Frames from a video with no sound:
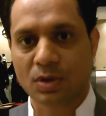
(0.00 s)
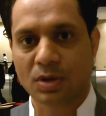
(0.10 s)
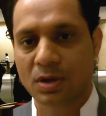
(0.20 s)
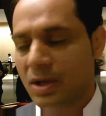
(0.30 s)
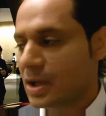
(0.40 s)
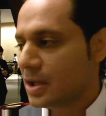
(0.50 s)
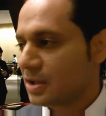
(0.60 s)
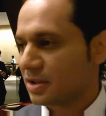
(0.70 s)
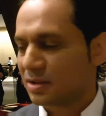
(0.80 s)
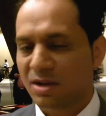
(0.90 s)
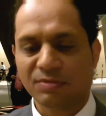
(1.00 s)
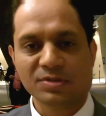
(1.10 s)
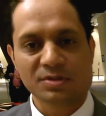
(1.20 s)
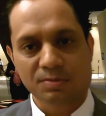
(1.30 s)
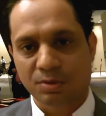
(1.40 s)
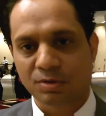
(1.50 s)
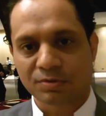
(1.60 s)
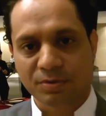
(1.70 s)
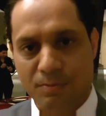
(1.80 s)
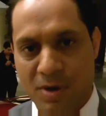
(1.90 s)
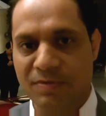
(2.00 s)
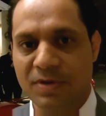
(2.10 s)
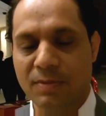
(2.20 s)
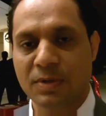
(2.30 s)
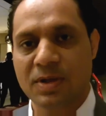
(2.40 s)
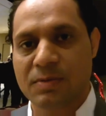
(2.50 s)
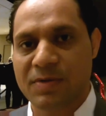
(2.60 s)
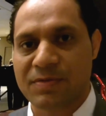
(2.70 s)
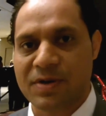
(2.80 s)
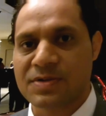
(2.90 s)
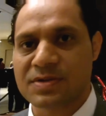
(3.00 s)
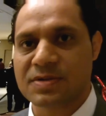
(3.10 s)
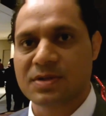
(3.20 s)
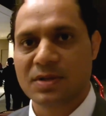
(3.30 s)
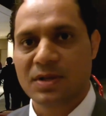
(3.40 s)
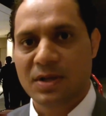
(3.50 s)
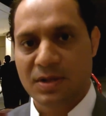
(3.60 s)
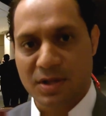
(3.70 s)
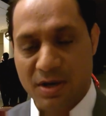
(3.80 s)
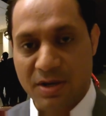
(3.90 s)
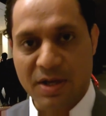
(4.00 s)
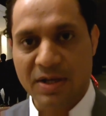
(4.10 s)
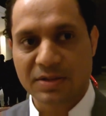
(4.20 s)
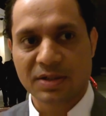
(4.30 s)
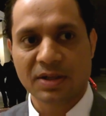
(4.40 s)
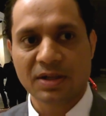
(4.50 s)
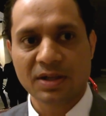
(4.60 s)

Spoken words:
Okay, the love and support from my family and my friends that I get,